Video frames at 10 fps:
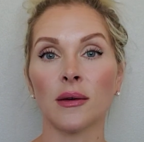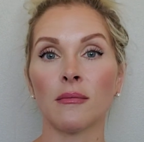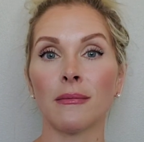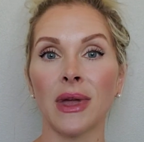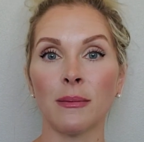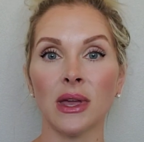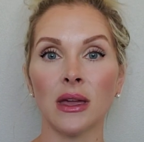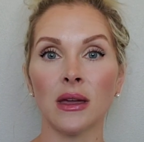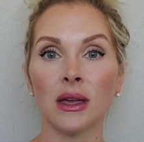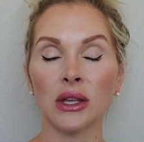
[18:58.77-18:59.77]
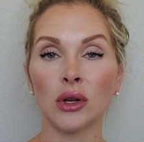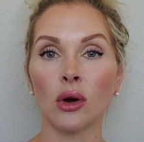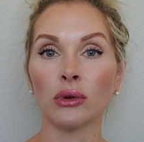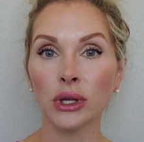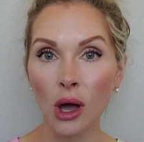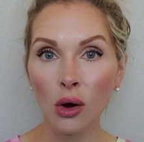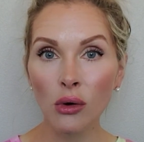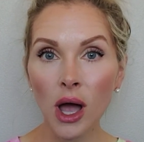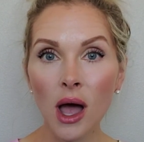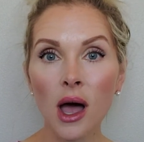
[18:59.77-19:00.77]
maybe,
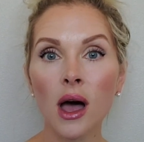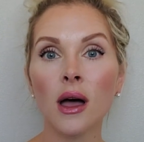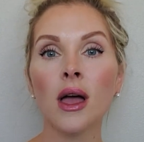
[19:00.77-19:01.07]
yoga,